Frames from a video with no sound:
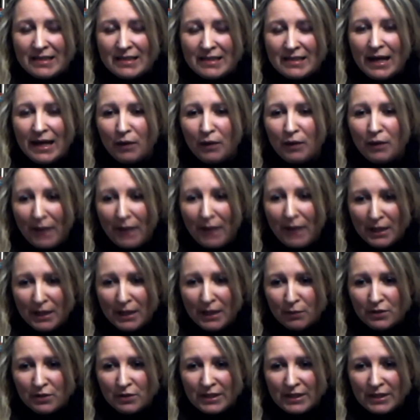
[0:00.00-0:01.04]
is there to
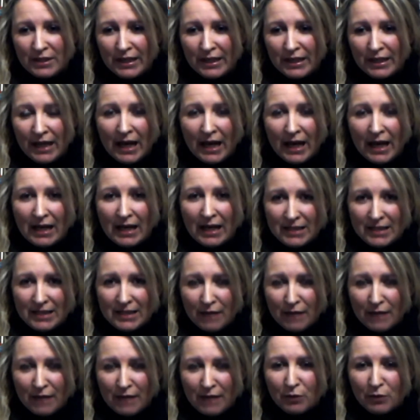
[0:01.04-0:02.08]
help anybody
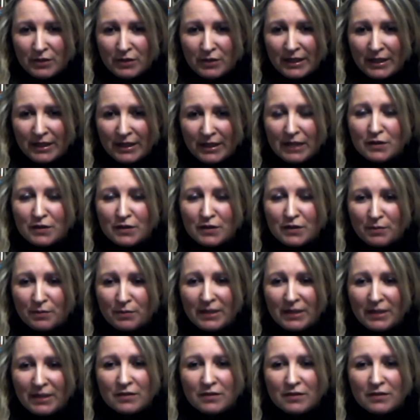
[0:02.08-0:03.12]
and
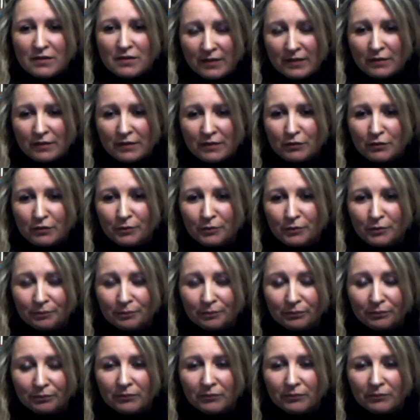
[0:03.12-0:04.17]
everybody to be
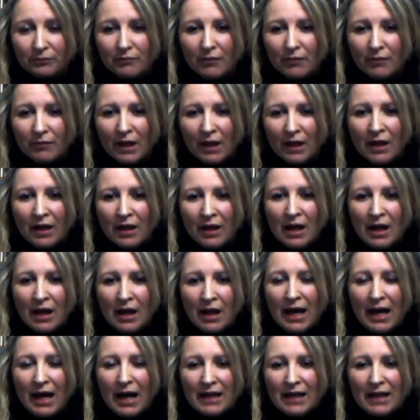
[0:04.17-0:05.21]
successful.
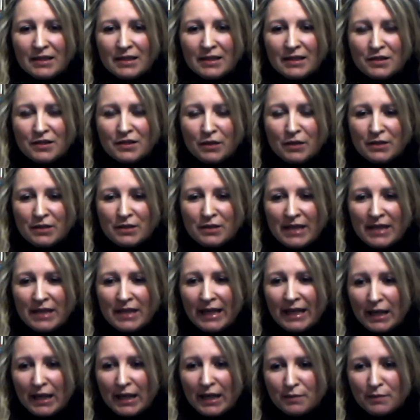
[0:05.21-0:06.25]
And
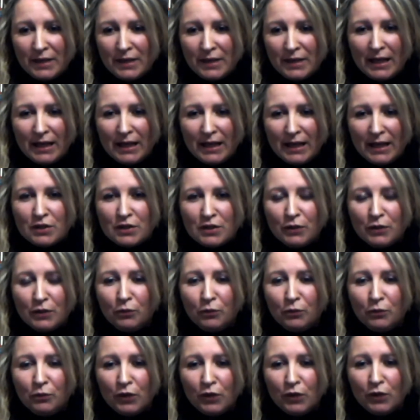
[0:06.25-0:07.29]
so today has been
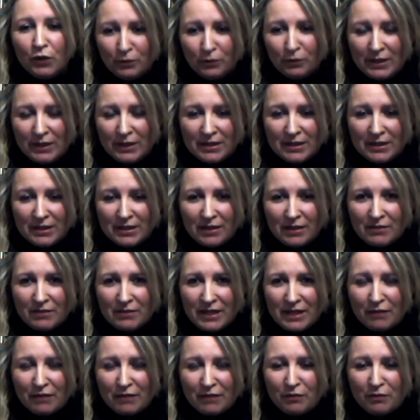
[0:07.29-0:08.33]
an absolute
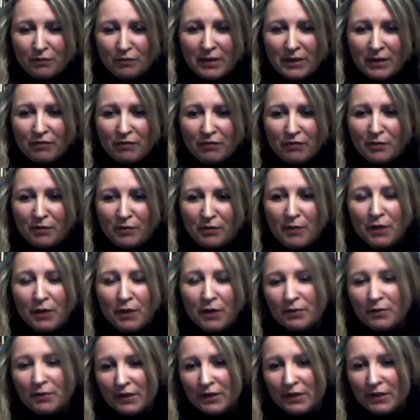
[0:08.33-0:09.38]
whirlwind of a day for
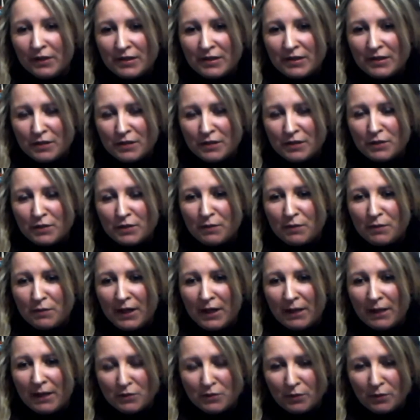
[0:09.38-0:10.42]
me. From the moment that
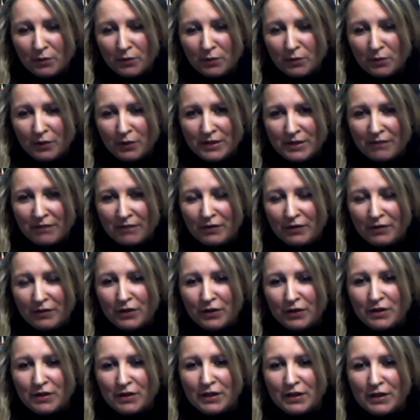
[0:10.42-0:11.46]
I switched my laptop
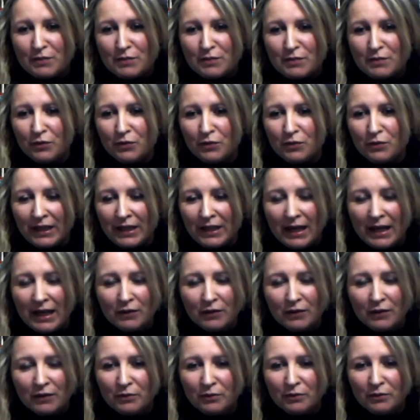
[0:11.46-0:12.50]
on at 7:30 this
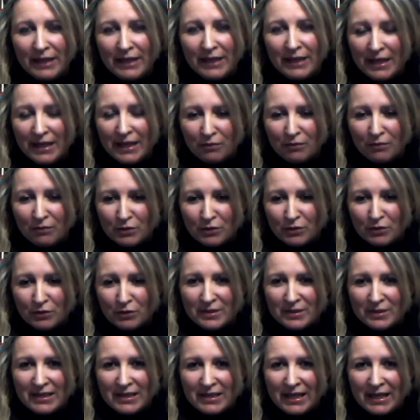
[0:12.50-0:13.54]
morning, I couldn't
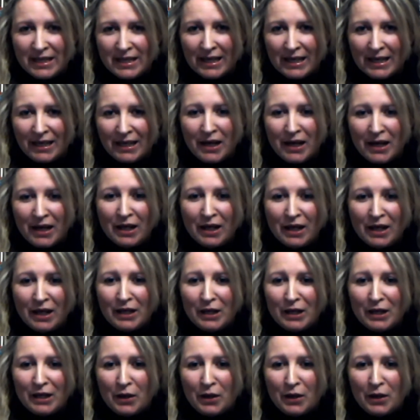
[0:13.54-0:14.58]
believe what I was
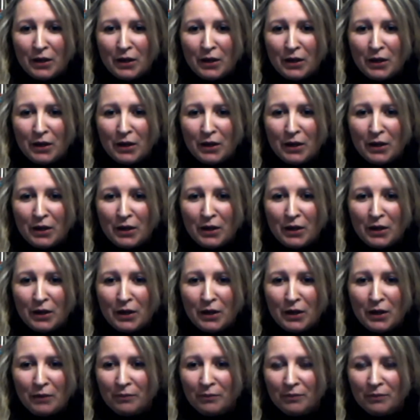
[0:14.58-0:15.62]
seeing. You know,